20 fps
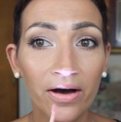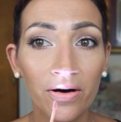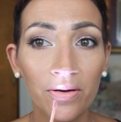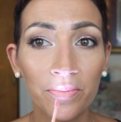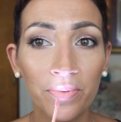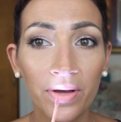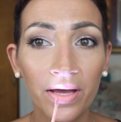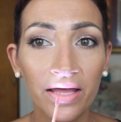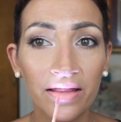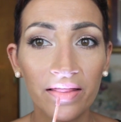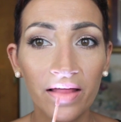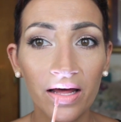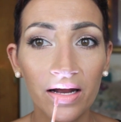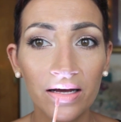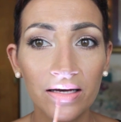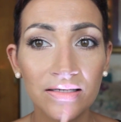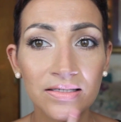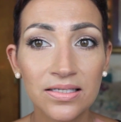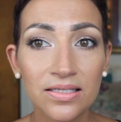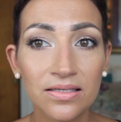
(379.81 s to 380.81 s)
how opaque
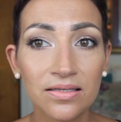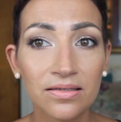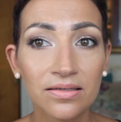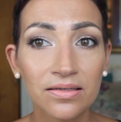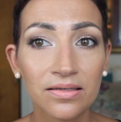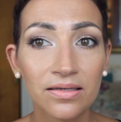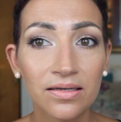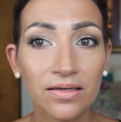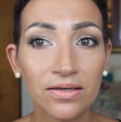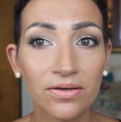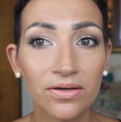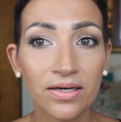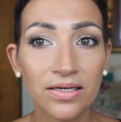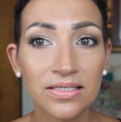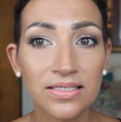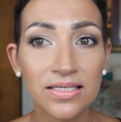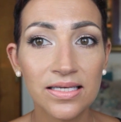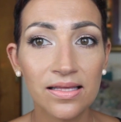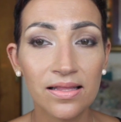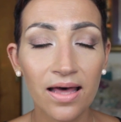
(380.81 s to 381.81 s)
that is. Can you
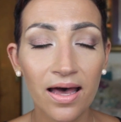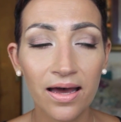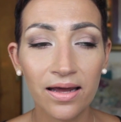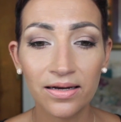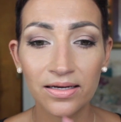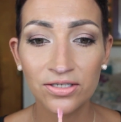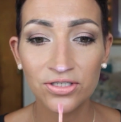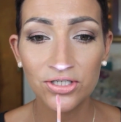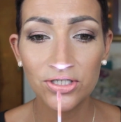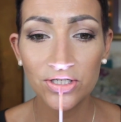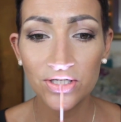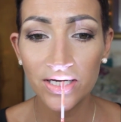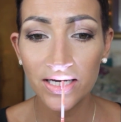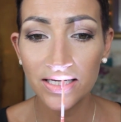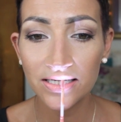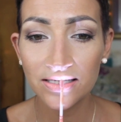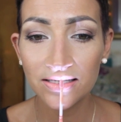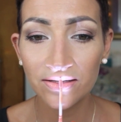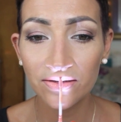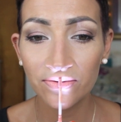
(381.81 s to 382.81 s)
guys see that?
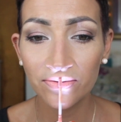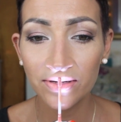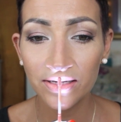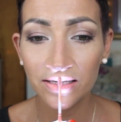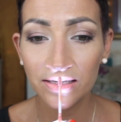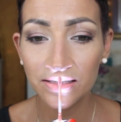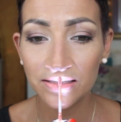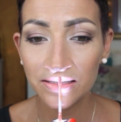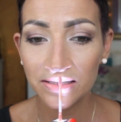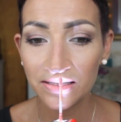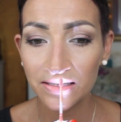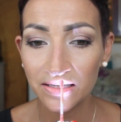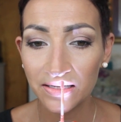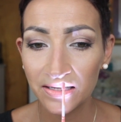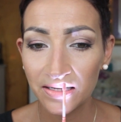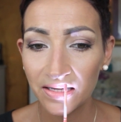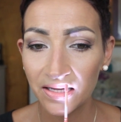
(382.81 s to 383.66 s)
Jeez Louise.